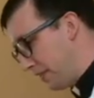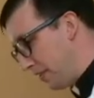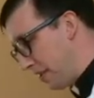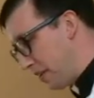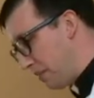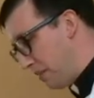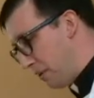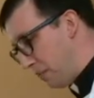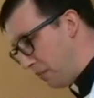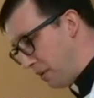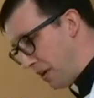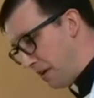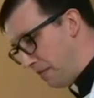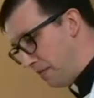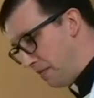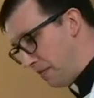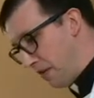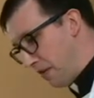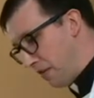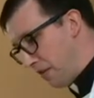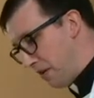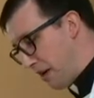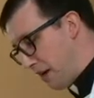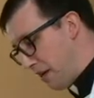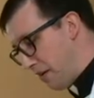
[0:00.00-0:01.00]
Let me read for
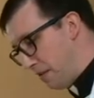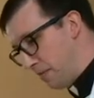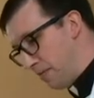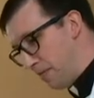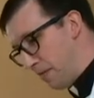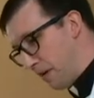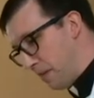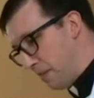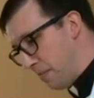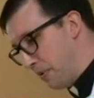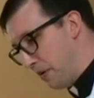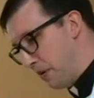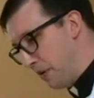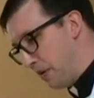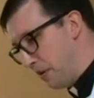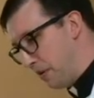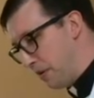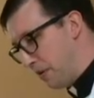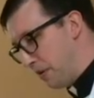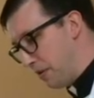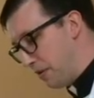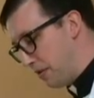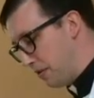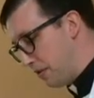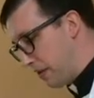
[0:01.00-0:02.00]
you now from
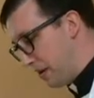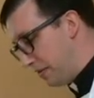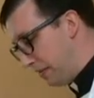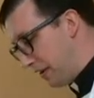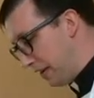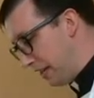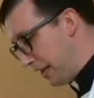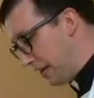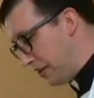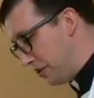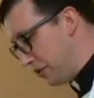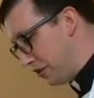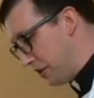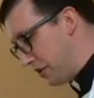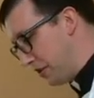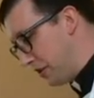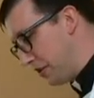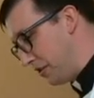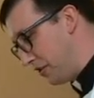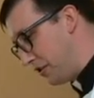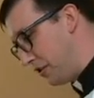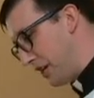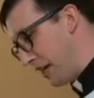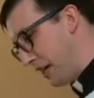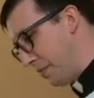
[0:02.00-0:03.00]

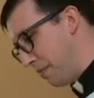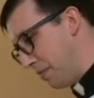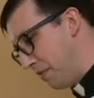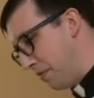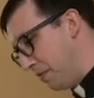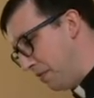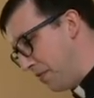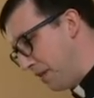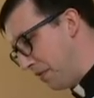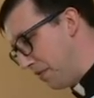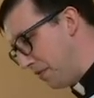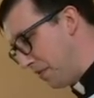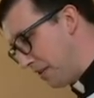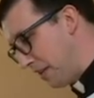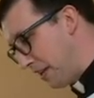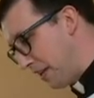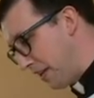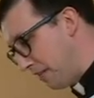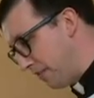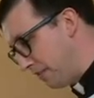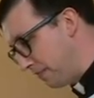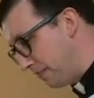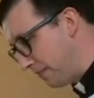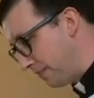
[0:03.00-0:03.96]
Revelation chapter 15.